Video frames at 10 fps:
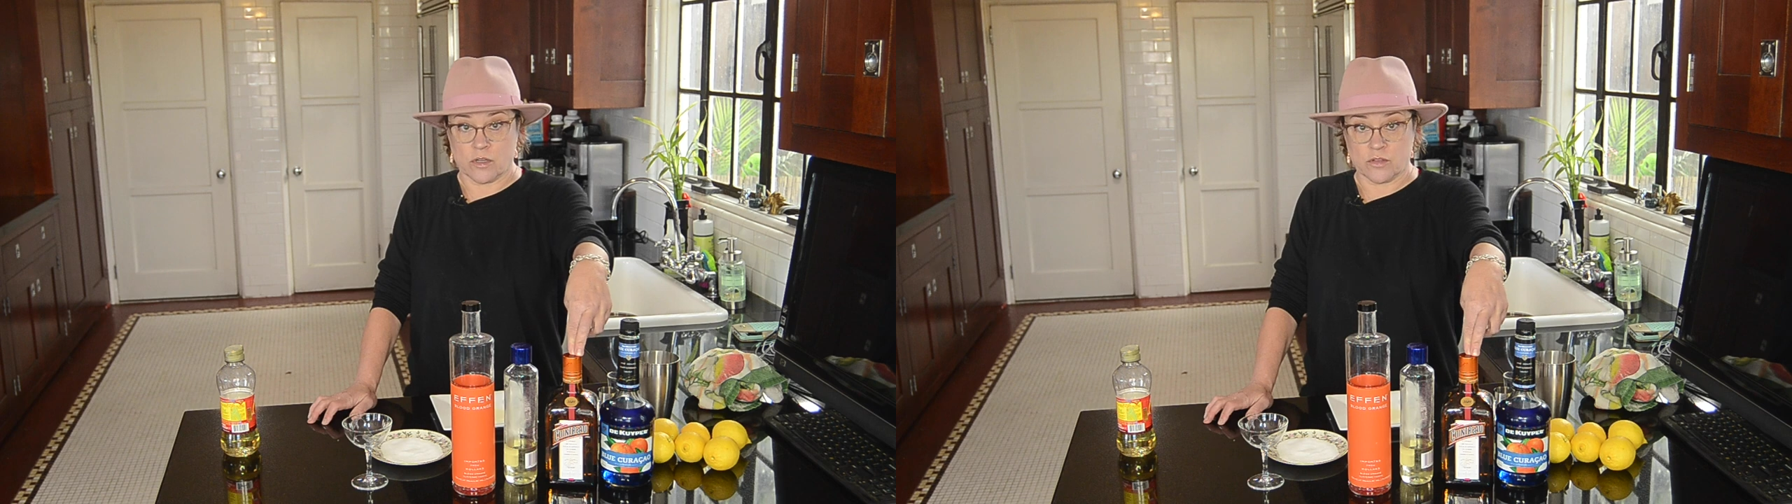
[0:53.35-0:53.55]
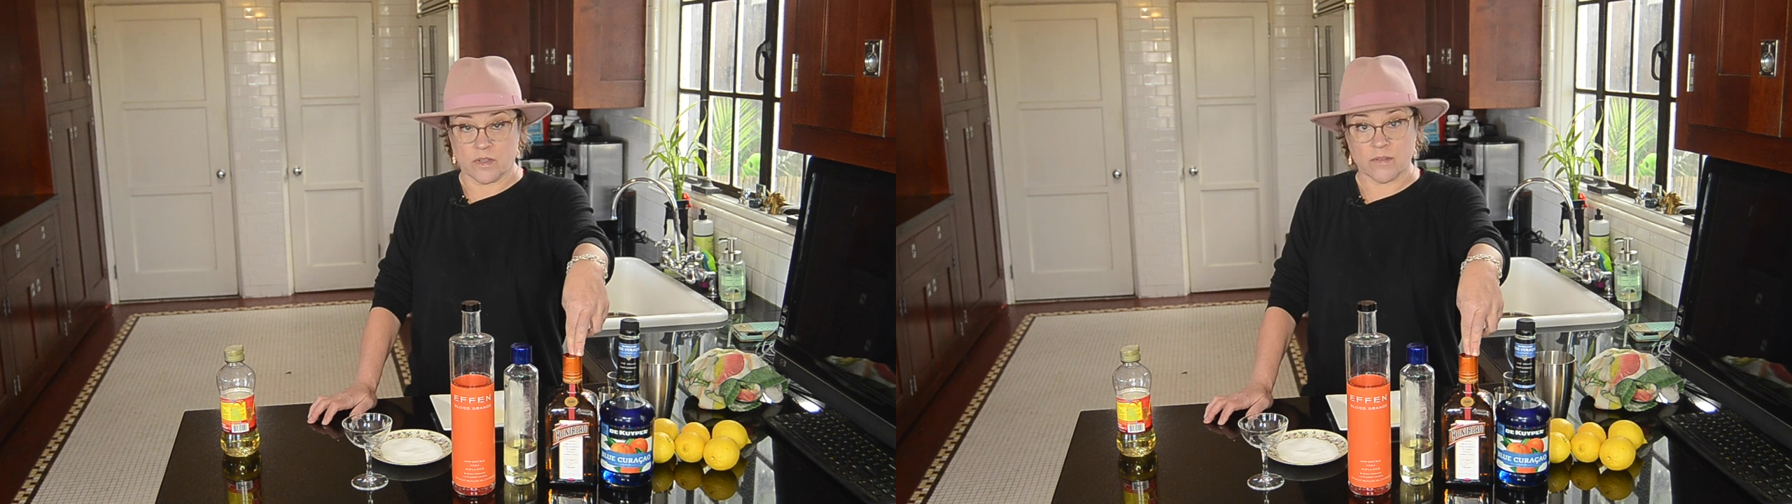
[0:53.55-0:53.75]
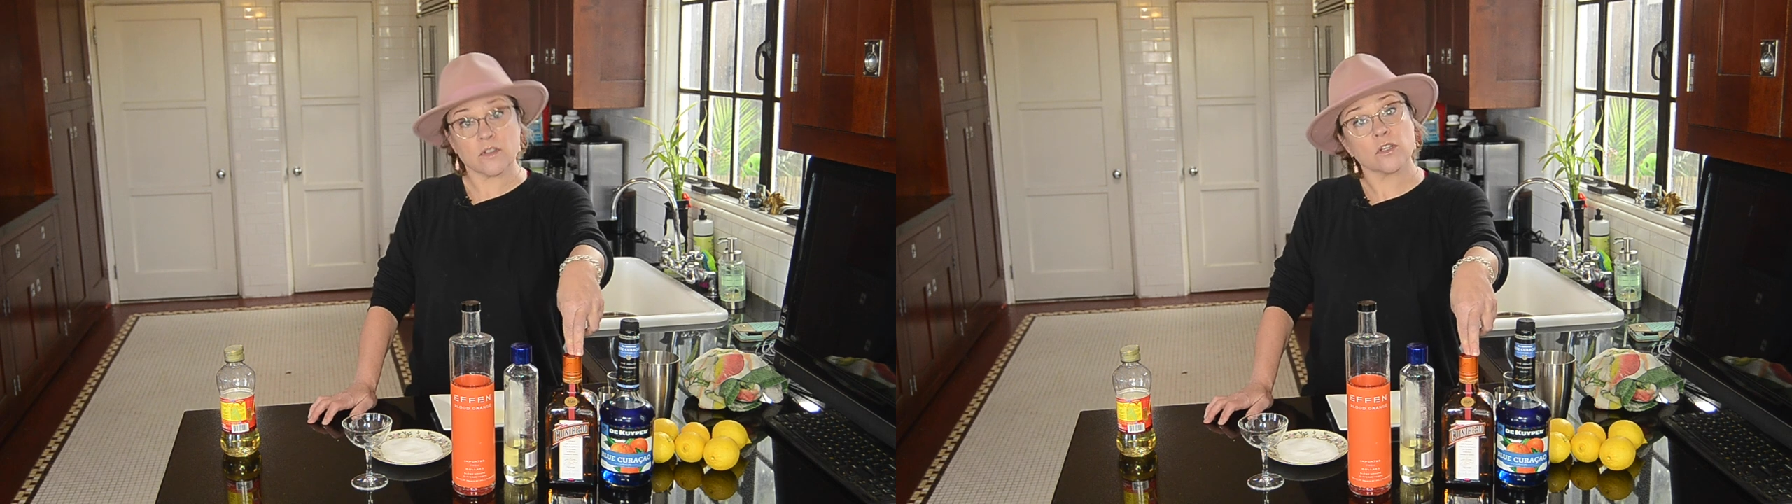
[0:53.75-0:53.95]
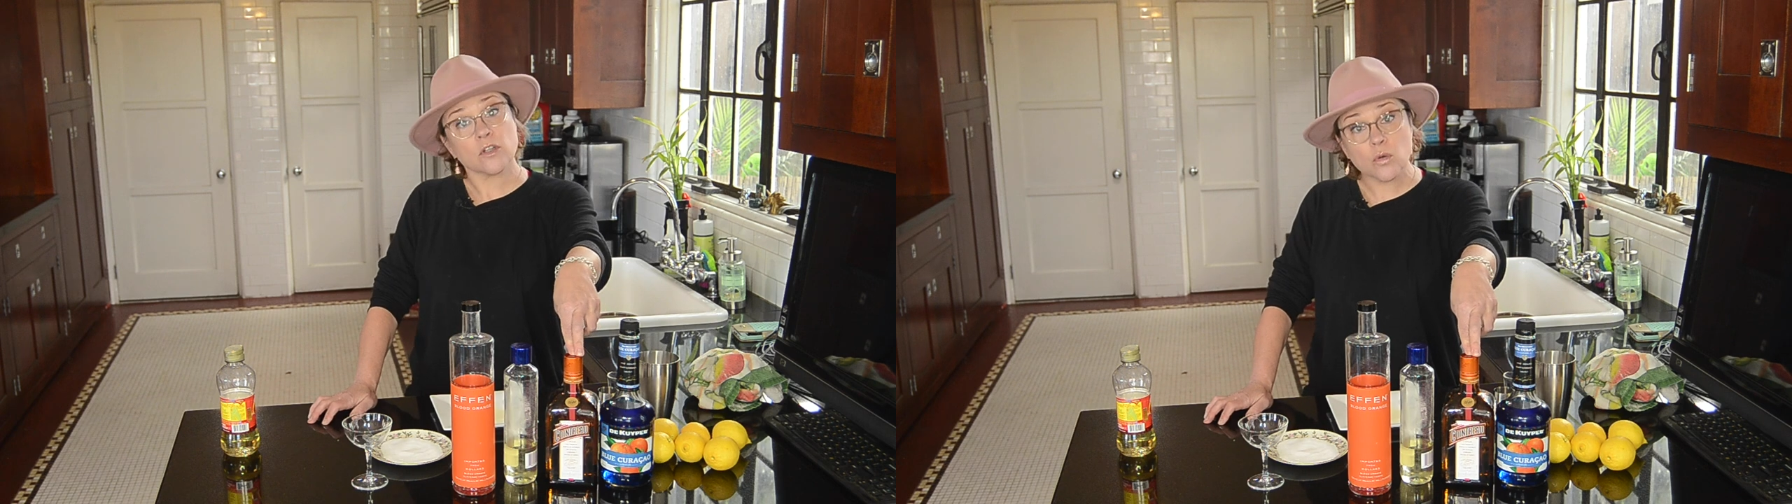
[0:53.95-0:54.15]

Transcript: orange flavored